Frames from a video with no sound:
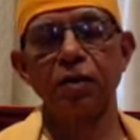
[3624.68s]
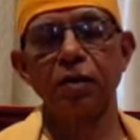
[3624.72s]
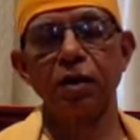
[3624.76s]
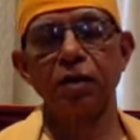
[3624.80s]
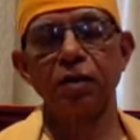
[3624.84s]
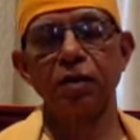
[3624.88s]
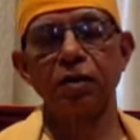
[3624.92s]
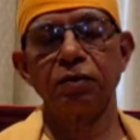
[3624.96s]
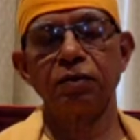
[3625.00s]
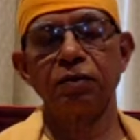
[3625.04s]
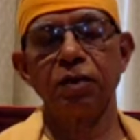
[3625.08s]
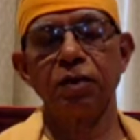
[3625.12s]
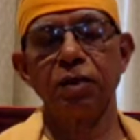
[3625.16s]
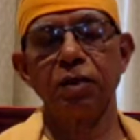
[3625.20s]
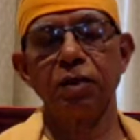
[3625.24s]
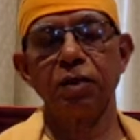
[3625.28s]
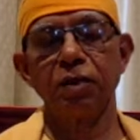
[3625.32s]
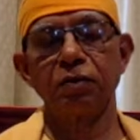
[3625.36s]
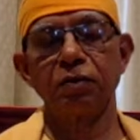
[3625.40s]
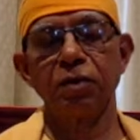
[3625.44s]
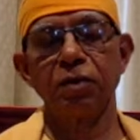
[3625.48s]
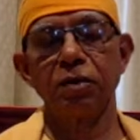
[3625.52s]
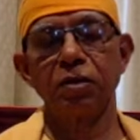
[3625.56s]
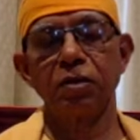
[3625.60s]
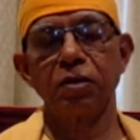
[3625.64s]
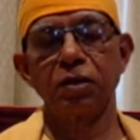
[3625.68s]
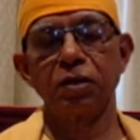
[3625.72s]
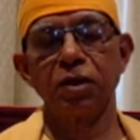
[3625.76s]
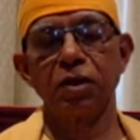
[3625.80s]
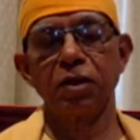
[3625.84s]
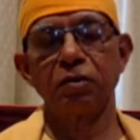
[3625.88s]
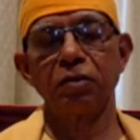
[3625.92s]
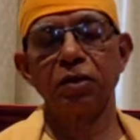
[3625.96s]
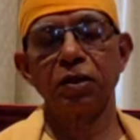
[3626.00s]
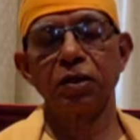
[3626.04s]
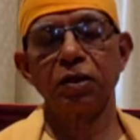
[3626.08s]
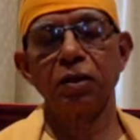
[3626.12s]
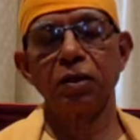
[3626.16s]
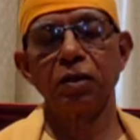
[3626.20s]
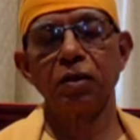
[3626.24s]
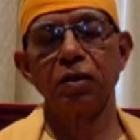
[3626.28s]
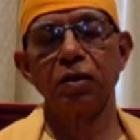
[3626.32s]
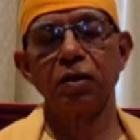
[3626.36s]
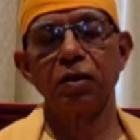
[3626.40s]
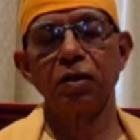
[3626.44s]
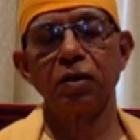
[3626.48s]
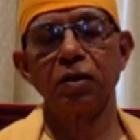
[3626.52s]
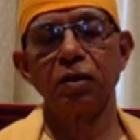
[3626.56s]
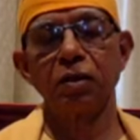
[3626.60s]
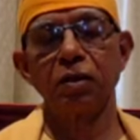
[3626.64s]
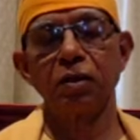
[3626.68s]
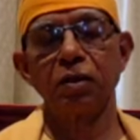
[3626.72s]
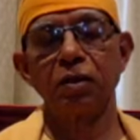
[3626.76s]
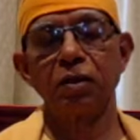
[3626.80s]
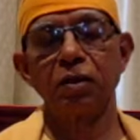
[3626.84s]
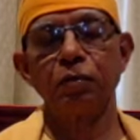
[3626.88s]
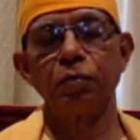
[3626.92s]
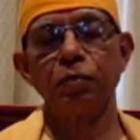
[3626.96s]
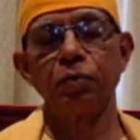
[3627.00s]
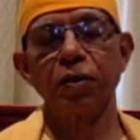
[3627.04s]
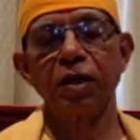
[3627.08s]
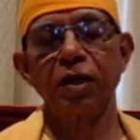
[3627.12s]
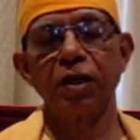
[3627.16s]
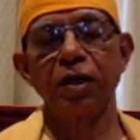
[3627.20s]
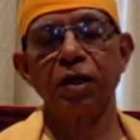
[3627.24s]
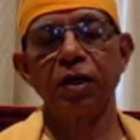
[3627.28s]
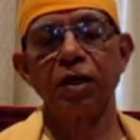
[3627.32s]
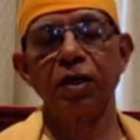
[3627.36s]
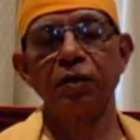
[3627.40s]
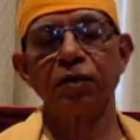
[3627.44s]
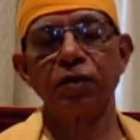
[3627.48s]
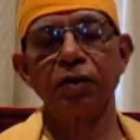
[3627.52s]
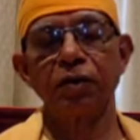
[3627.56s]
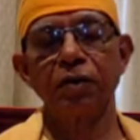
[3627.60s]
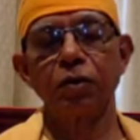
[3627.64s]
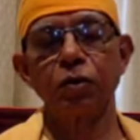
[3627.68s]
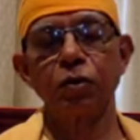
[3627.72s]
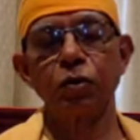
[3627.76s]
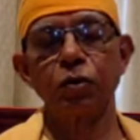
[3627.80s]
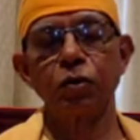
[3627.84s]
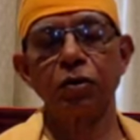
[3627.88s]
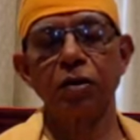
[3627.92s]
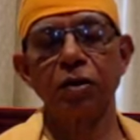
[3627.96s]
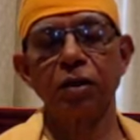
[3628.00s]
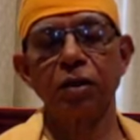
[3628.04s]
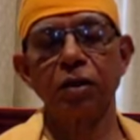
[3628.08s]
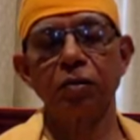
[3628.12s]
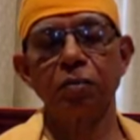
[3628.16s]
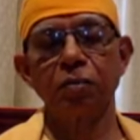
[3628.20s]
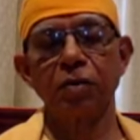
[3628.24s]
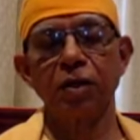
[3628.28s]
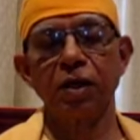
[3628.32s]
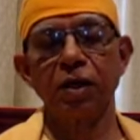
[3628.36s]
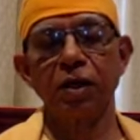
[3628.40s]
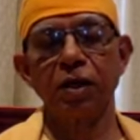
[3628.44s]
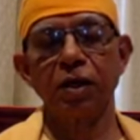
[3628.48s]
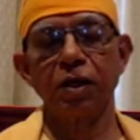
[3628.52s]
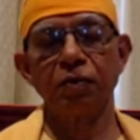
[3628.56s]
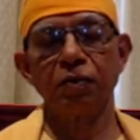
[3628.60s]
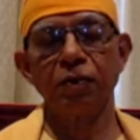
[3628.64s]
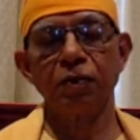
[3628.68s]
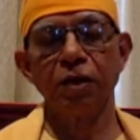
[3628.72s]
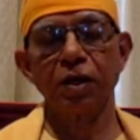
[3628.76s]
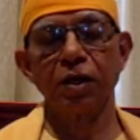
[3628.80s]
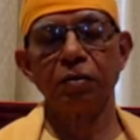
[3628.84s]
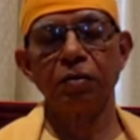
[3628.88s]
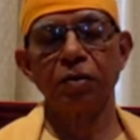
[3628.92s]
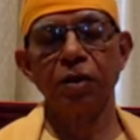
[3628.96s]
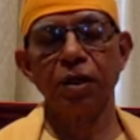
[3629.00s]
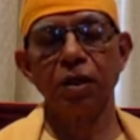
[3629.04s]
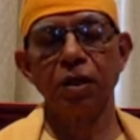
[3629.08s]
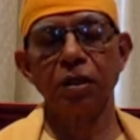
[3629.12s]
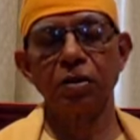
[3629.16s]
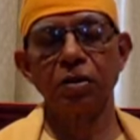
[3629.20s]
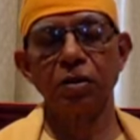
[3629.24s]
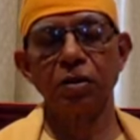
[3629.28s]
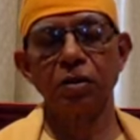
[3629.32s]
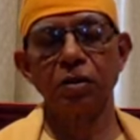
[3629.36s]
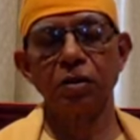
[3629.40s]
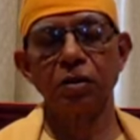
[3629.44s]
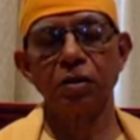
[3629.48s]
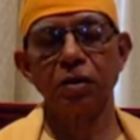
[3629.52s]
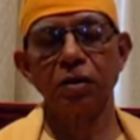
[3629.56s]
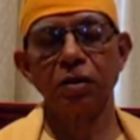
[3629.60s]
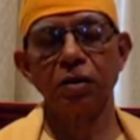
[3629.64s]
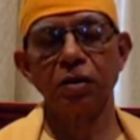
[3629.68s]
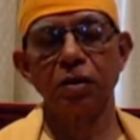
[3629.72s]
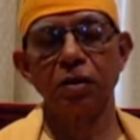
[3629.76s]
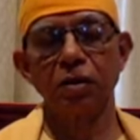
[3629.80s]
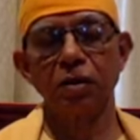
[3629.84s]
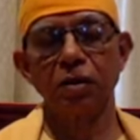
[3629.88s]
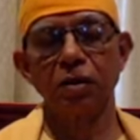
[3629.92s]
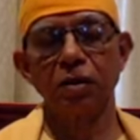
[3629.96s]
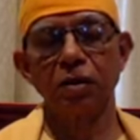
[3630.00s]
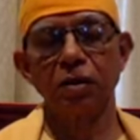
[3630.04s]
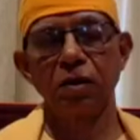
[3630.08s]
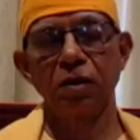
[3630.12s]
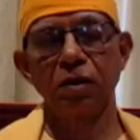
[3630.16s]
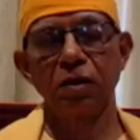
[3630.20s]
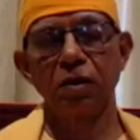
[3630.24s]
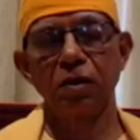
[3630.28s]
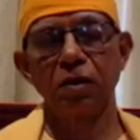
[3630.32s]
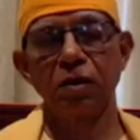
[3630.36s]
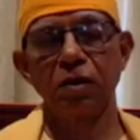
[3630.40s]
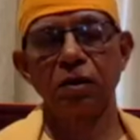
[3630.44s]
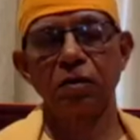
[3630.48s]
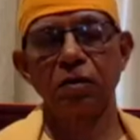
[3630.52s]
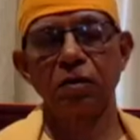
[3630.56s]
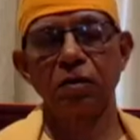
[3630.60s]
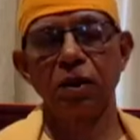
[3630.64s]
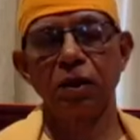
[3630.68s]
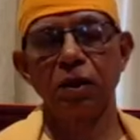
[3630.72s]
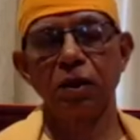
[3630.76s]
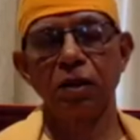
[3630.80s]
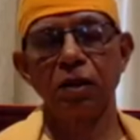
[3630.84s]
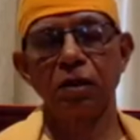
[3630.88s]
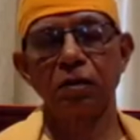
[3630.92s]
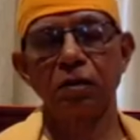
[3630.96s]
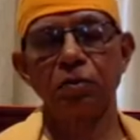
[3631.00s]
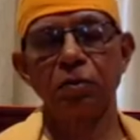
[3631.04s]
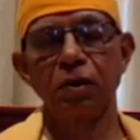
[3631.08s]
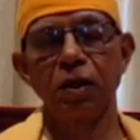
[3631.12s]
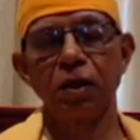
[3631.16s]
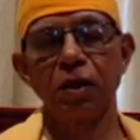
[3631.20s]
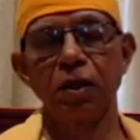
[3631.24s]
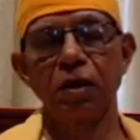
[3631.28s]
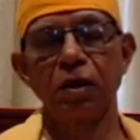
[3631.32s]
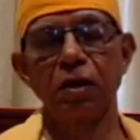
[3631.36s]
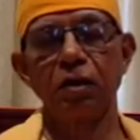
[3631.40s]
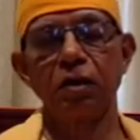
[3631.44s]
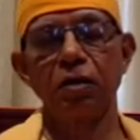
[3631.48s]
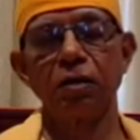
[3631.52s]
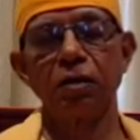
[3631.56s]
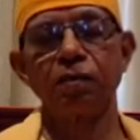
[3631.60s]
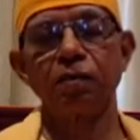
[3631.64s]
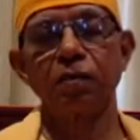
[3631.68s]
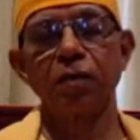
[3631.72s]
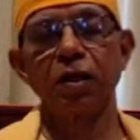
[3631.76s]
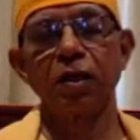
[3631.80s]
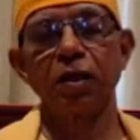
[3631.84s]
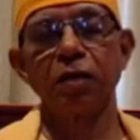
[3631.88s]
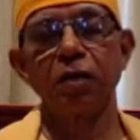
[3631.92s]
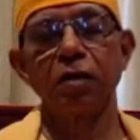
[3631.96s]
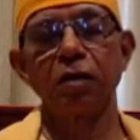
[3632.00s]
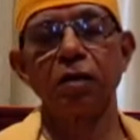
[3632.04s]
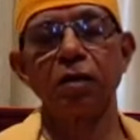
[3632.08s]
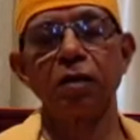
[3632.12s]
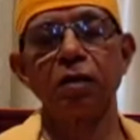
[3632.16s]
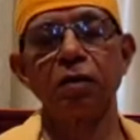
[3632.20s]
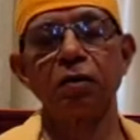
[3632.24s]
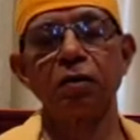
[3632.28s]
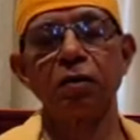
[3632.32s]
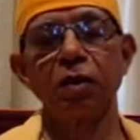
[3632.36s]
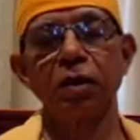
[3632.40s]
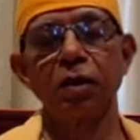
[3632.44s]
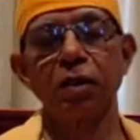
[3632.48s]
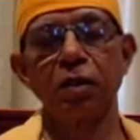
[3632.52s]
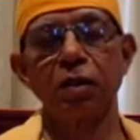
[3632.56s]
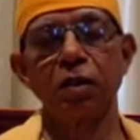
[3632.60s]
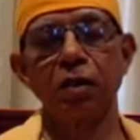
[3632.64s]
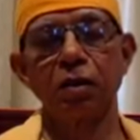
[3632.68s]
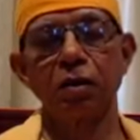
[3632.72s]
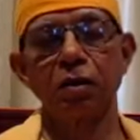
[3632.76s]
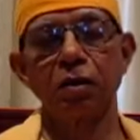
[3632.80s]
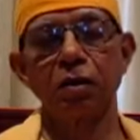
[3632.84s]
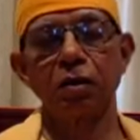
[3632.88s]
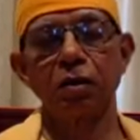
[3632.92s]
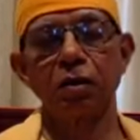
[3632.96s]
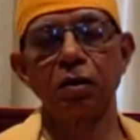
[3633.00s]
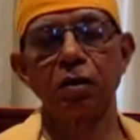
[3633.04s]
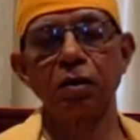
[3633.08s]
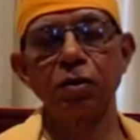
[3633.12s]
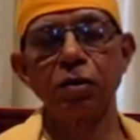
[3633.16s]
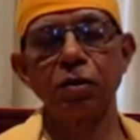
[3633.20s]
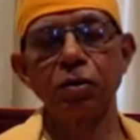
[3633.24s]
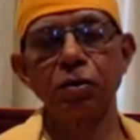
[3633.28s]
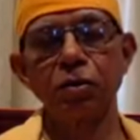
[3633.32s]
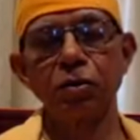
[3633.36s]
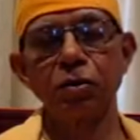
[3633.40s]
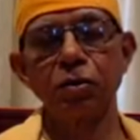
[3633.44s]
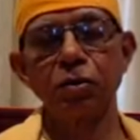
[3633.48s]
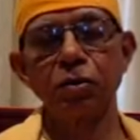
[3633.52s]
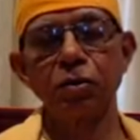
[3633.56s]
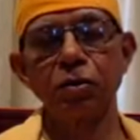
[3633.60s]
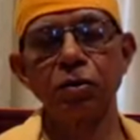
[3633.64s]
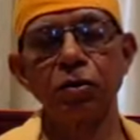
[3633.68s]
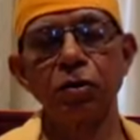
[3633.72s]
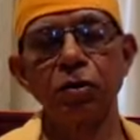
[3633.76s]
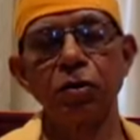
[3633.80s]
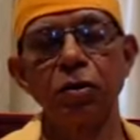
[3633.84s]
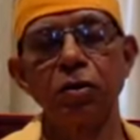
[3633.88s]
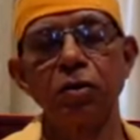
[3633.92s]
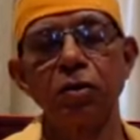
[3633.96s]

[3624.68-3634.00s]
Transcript: at the feet of the Ishta Devata, praying for mukti, praying for liberation. One can pray, one can also